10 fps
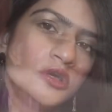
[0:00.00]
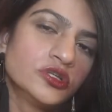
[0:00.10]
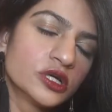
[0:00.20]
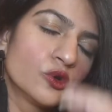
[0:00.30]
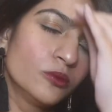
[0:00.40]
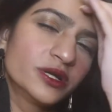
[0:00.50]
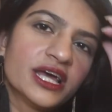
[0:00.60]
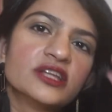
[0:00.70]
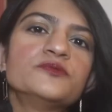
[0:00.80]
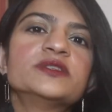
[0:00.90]
The comb
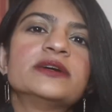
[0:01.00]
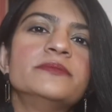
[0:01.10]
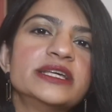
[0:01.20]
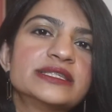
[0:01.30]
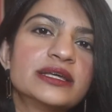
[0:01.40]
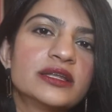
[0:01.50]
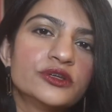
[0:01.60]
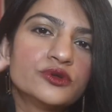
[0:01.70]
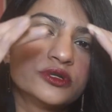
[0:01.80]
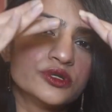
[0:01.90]
attachments are basically
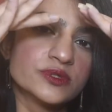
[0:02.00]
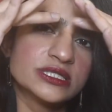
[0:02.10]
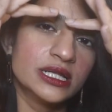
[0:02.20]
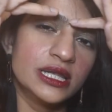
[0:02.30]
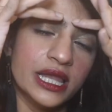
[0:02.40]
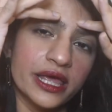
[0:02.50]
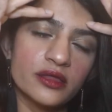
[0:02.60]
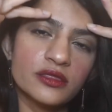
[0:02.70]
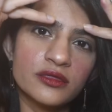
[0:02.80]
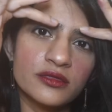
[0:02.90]
to reduce the
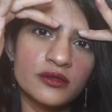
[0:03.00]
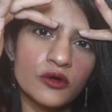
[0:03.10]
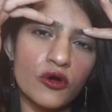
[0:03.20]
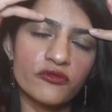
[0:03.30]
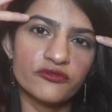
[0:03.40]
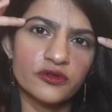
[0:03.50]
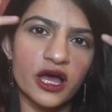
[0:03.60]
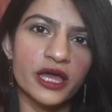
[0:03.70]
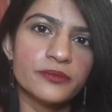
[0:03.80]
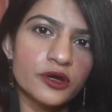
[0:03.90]
length of the
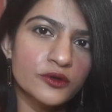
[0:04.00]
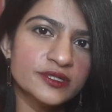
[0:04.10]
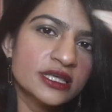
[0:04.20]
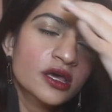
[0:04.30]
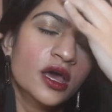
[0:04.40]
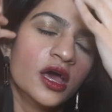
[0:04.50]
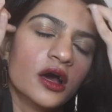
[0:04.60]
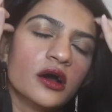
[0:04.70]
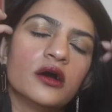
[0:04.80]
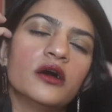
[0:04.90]
eyebrows.
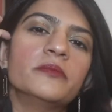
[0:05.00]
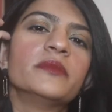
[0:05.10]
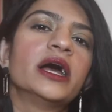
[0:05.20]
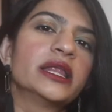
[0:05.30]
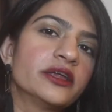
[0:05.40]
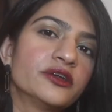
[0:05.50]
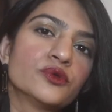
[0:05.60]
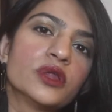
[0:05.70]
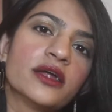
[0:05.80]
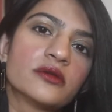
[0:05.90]
I'll get
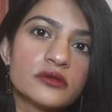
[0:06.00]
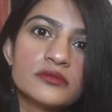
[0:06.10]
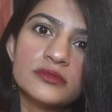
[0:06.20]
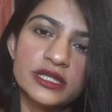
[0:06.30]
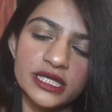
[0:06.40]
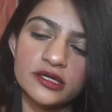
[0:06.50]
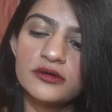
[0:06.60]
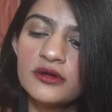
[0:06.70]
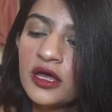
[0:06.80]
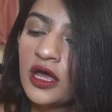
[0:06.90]
into that
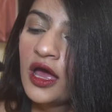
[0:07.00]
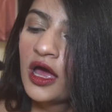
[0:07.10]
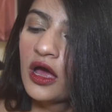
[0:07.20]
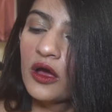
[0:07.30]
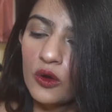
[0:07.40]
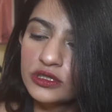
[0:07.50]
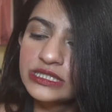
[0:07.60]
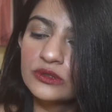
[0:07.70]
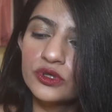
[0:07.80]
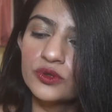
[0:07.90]
later.
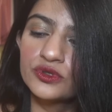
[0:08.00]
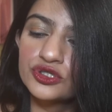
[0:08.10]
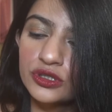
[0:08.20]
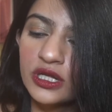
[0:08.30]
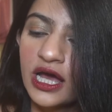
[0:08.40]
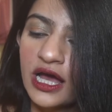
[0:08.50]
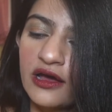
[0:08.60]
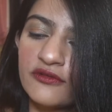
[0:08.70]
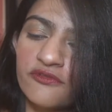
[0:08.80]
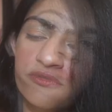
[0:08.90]
Also, you should
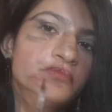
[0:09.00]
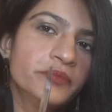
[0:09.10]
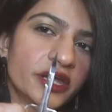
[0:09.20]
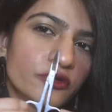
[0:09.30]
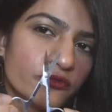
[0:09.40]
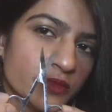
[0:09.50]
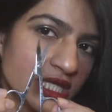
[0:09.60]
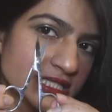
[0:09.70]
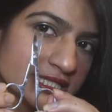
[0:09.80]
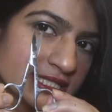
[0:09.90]
have a pair of
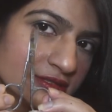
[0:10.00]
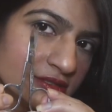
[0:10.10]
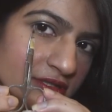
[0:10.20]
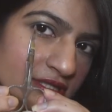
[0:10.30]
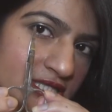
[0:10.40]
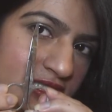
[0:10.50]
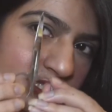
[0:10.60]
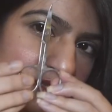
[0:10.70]
mini scissors,